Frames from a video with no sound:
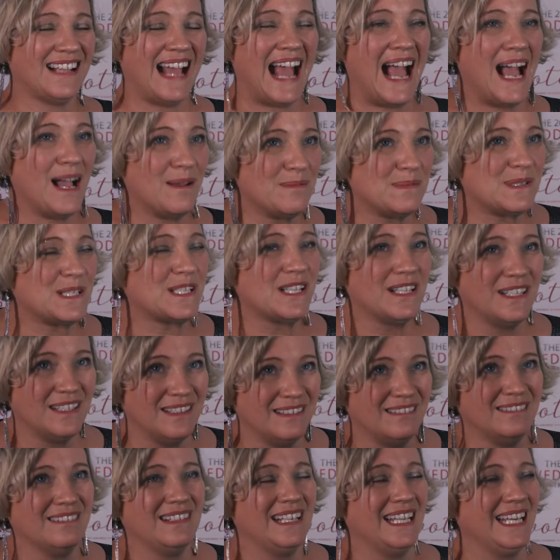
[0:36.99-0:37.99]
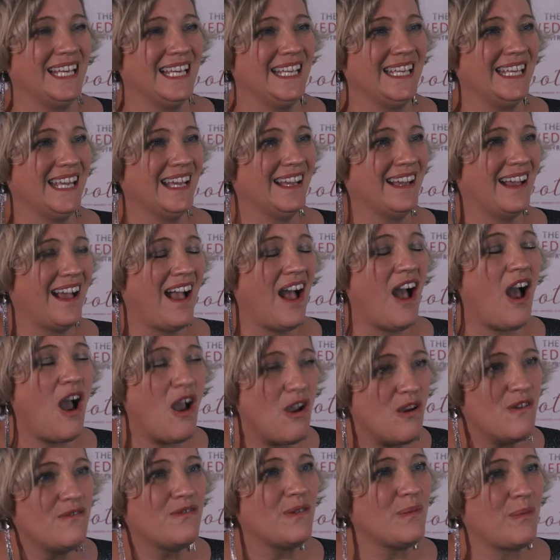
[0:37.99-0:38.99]
absolutely
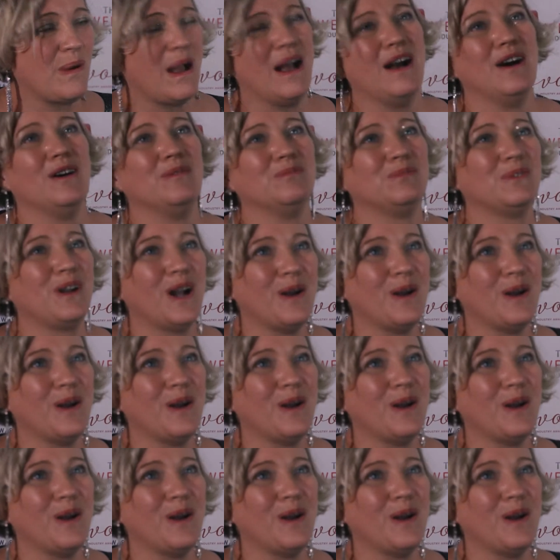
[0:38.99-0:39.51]
overwhelmed,